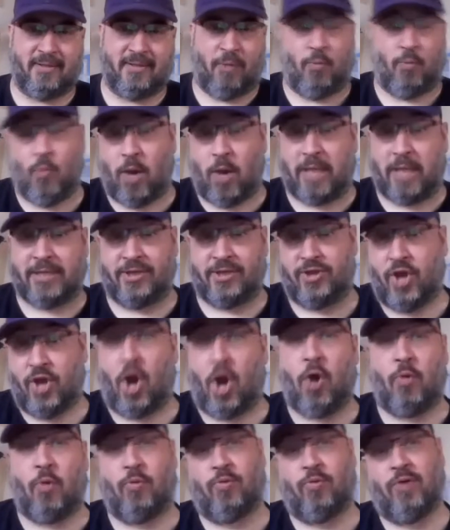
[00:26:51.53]
I want to
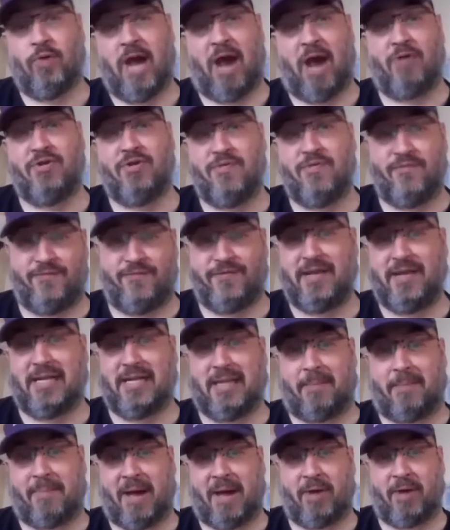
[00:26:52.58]
know how you
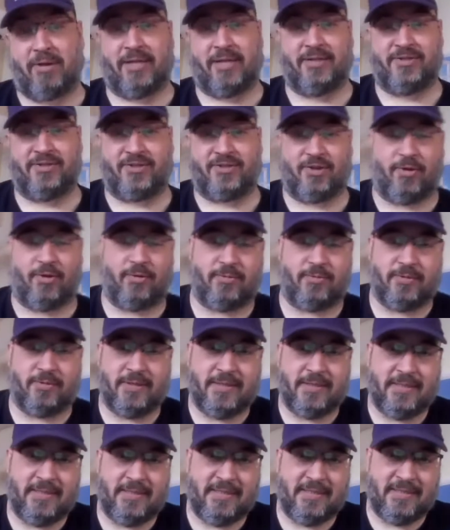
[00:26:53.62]
feel about it. So
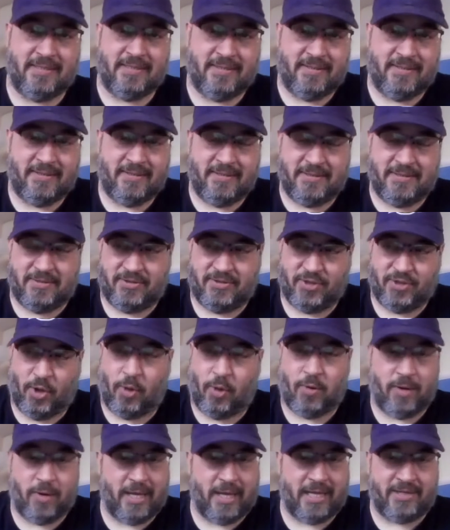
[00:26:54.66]

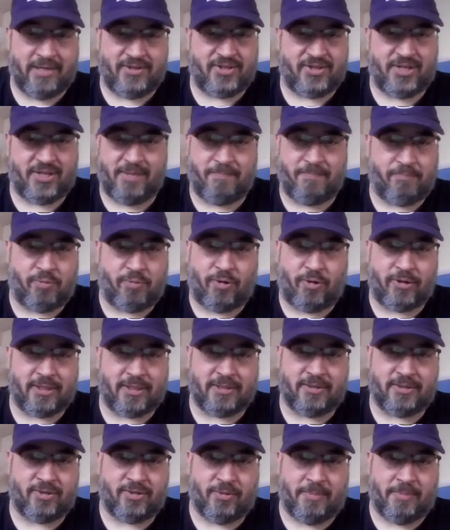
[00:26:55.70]
it's
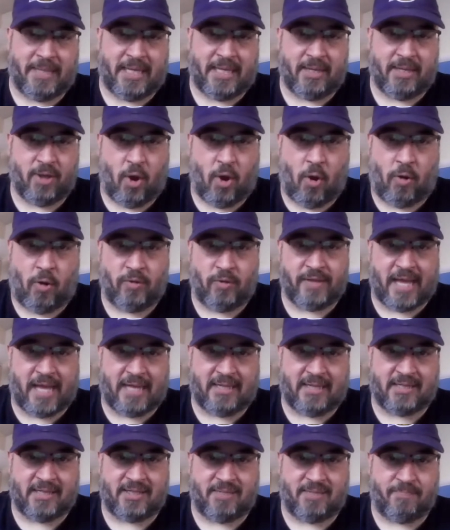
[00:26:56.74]
important to me. All
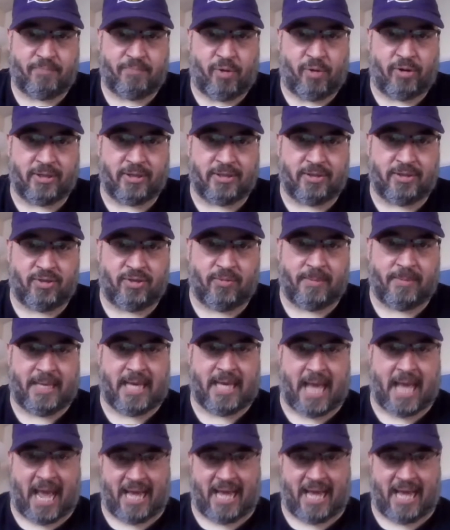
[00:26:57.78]
that is important to me.